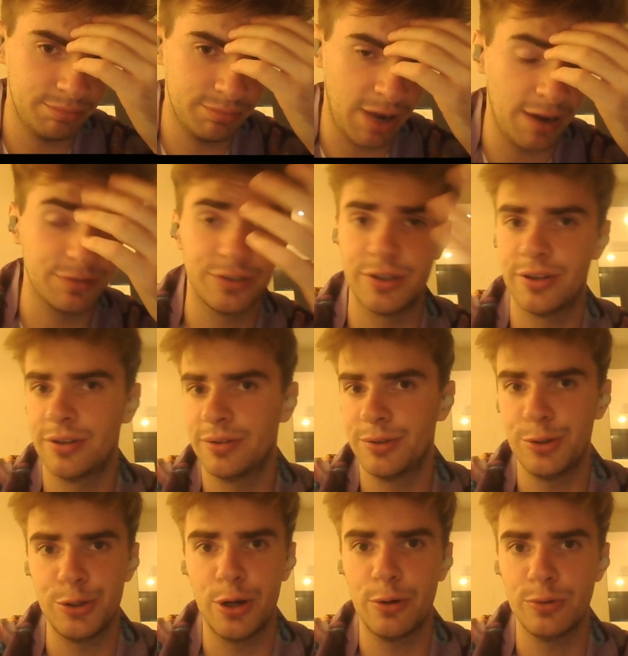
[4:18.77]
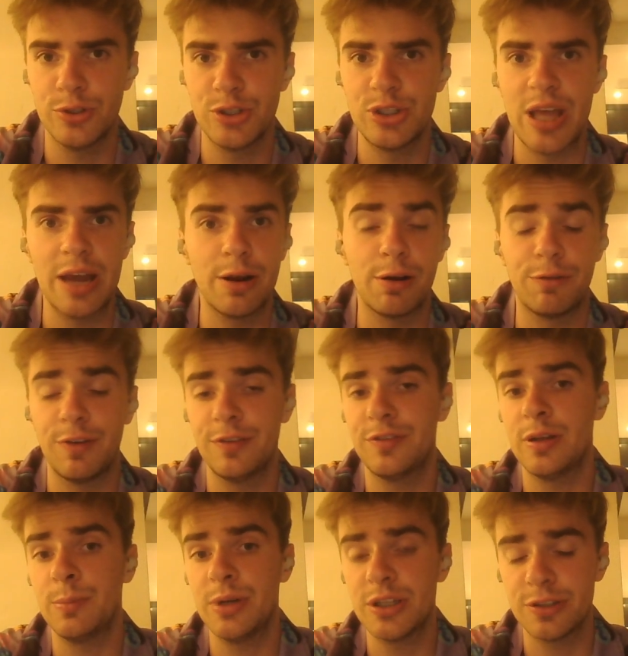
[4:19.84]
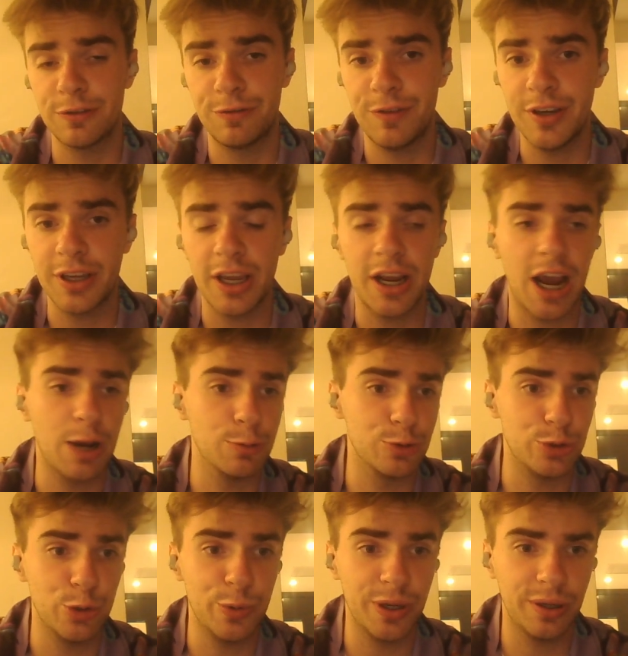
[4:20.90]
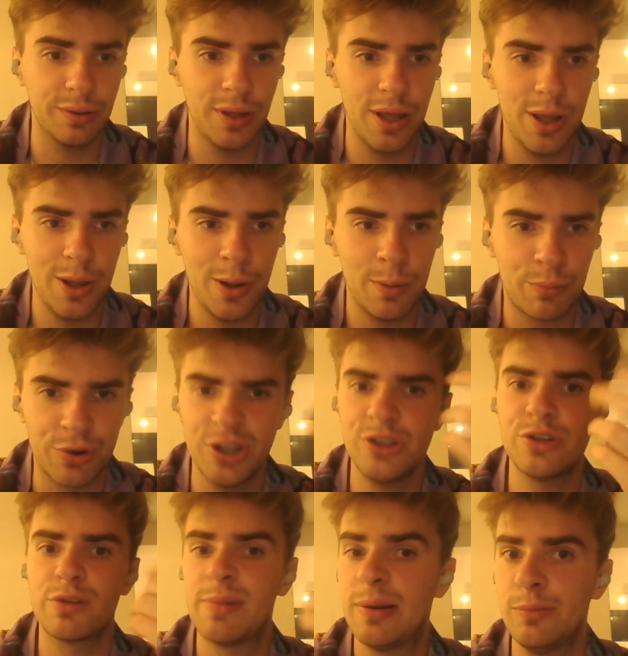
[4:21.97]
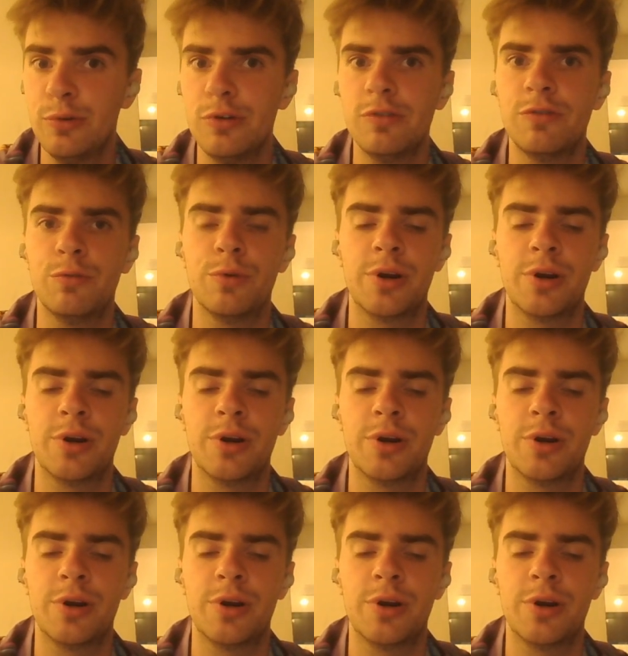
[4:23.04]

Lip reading: after this 10 or 15 minutes of thinking, I was doing pretty normal move